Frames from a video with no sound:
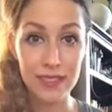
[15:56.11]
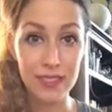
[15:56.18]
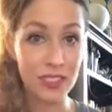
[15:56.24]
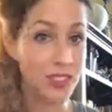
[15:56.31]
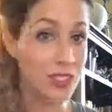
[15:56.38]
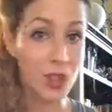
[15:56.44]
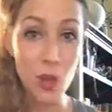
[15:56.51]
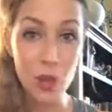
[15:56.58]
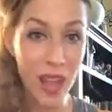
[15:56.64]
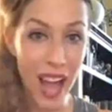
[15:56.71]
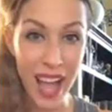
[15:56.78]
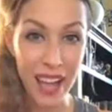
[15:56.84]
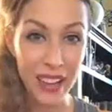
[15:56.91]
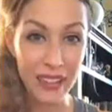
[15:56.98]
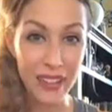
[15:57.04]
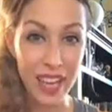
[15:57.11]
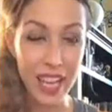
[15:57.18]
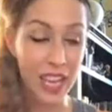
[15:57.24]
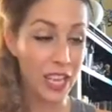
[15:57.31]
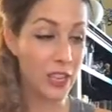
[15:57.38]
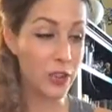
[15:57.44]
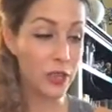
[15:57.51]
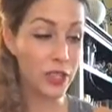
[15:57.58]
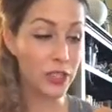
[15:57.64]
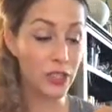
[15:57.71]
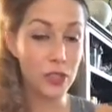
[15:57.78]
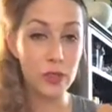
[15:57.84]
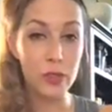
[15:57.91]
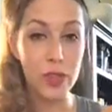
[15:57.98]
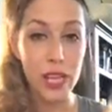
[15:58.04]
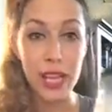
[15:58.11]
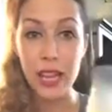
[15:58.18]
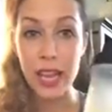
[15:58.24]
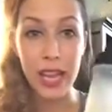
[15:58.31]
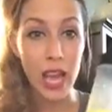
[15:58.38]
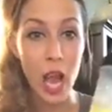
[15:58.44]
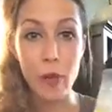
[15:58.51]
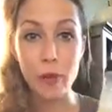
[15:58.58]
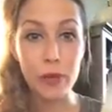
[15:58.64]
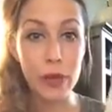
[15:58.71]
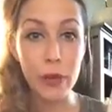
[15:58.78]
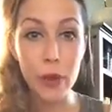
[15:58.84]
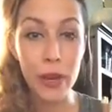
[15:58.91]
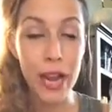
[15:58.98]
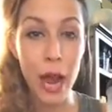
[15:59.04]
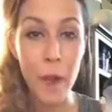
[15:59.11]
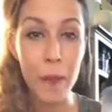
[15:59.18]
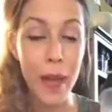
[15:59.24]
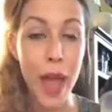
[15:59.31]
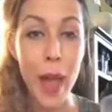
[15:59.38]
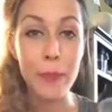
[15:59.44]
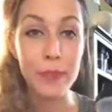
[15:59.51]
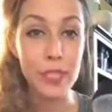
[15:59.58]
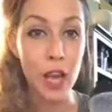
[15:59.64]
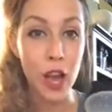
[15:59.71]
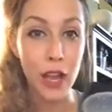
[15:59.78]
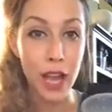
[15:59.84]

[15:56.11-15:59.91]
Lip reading: Just go live. You can do like a pre-workout pep talk